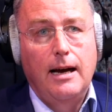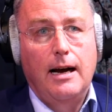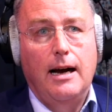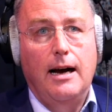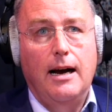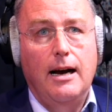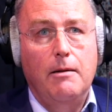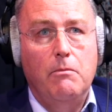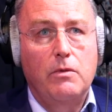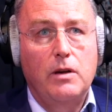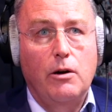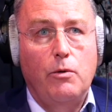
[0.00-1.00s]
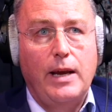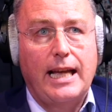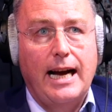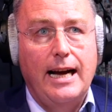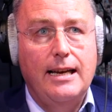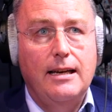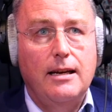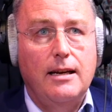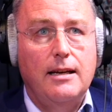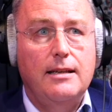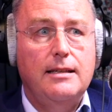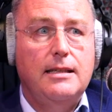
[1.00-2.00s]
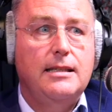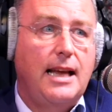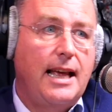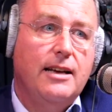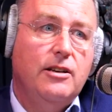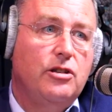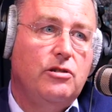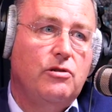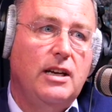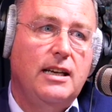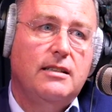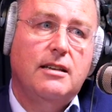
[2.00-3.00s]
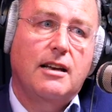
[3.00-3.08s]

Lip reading: We can't set interest rates, and